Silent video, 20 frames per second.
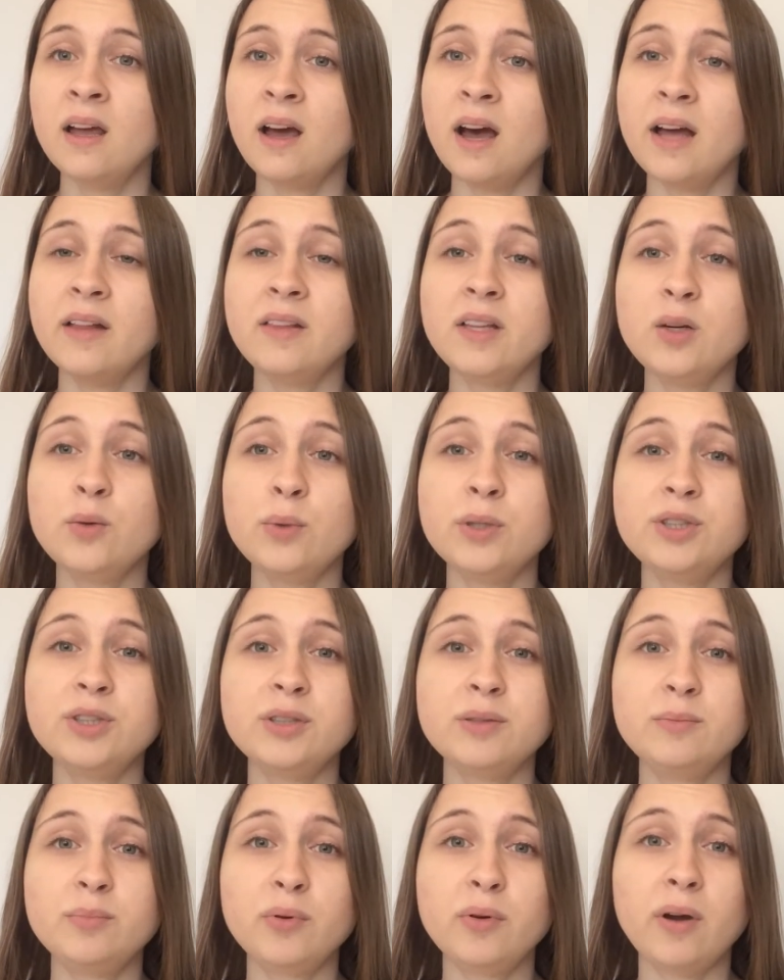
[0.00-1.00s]
I think we
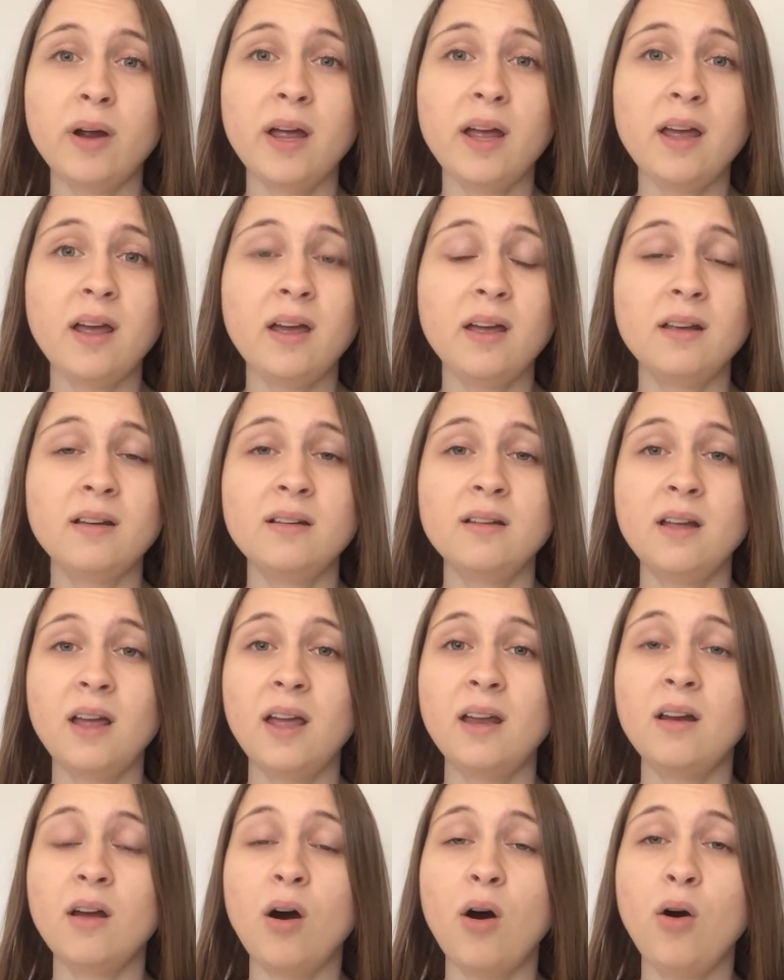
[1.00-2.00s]
should pray
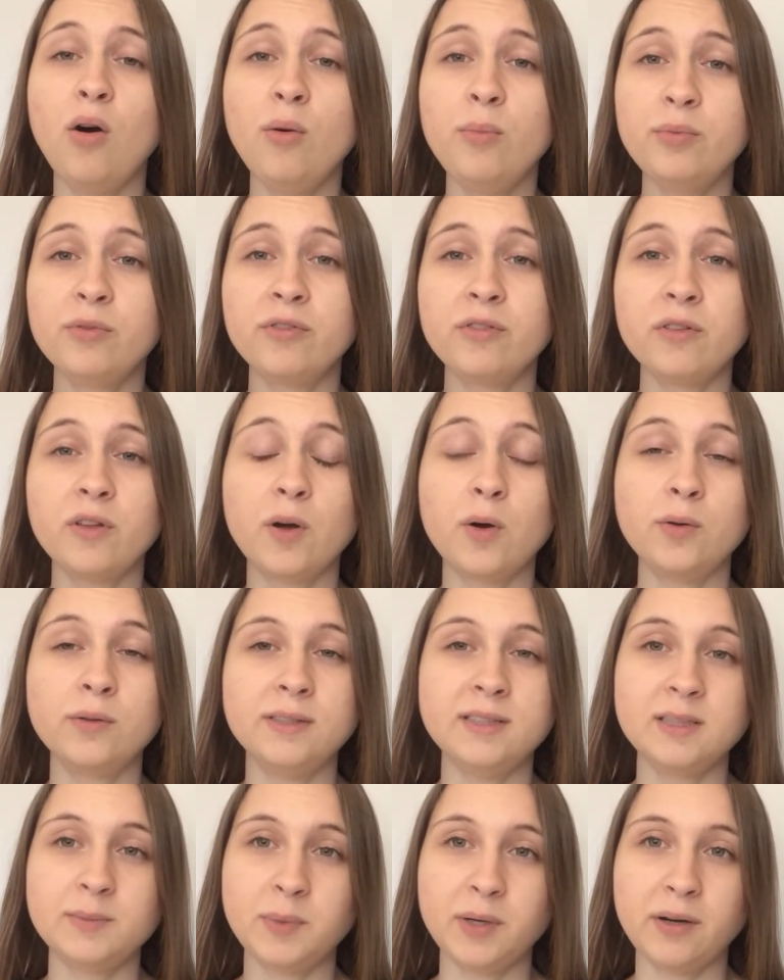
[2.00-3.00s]
and hope for the
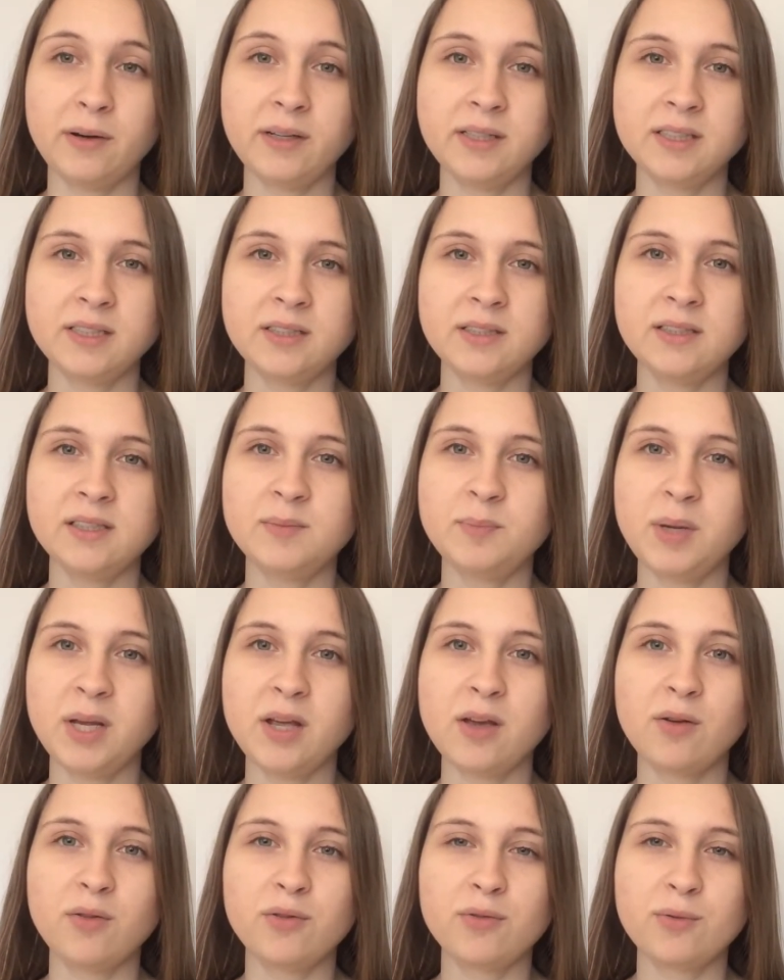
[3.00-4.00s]
Holy Spirit to
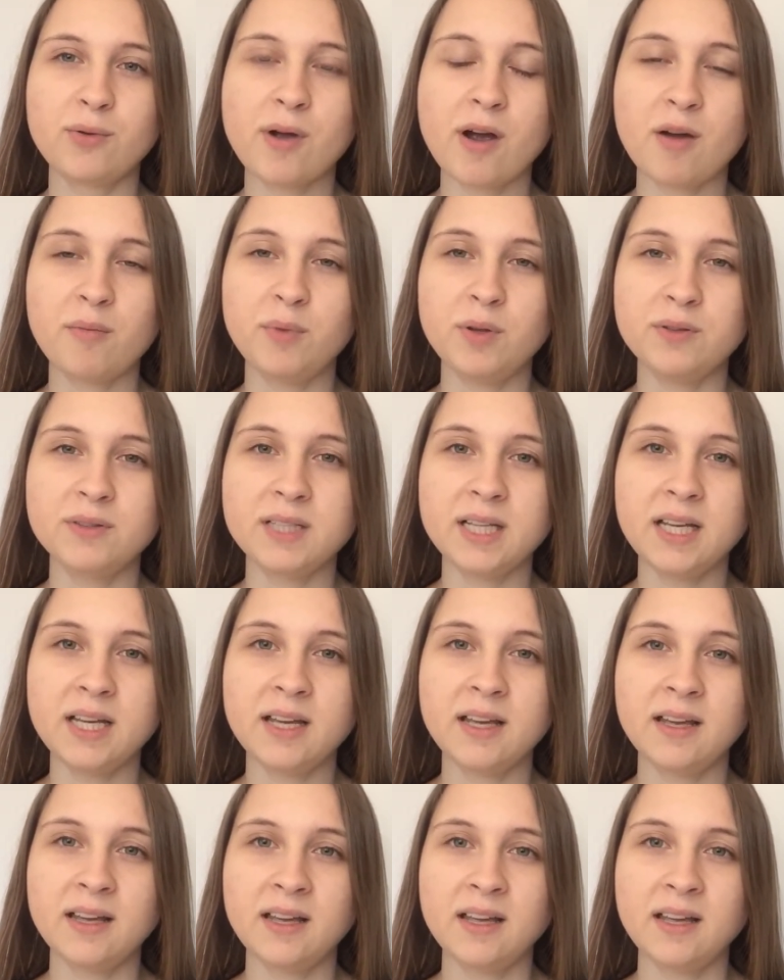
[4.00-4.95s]
speak through our music